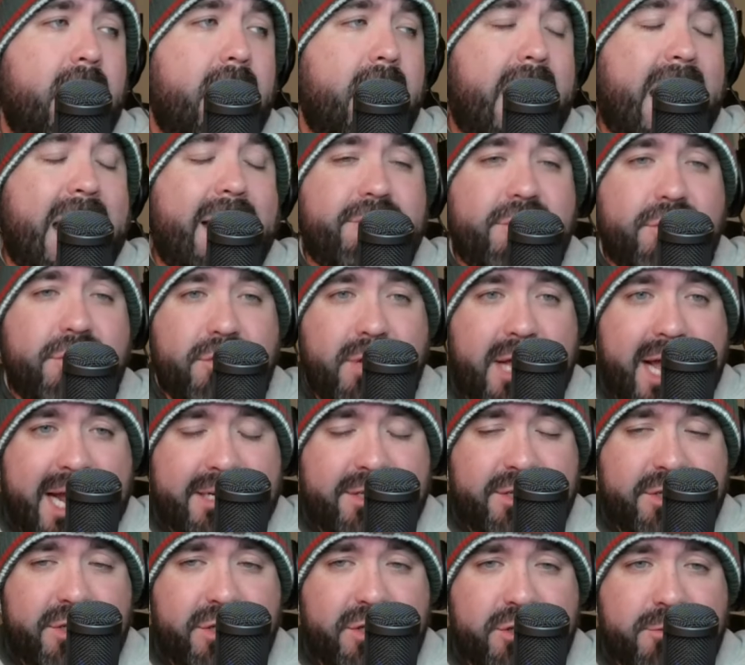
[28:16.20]
after
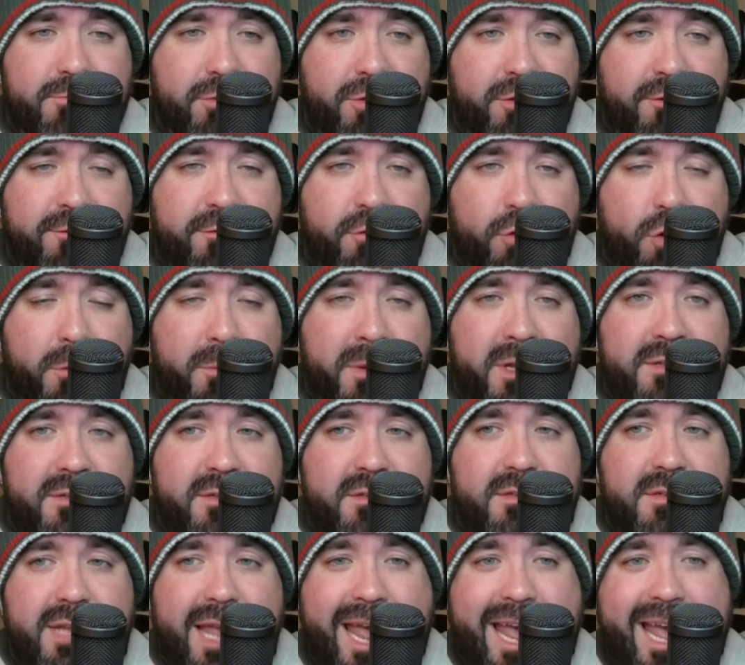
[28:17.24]
last year's
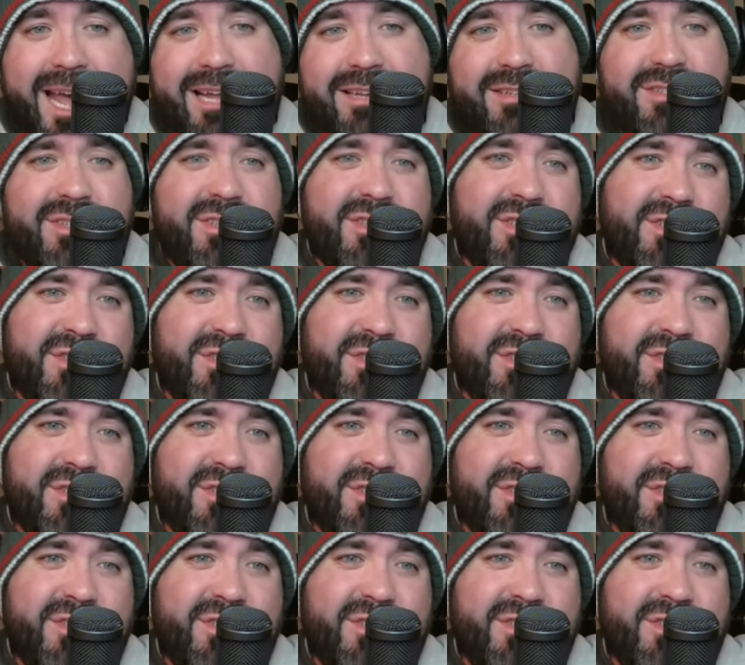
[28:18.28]
performance, at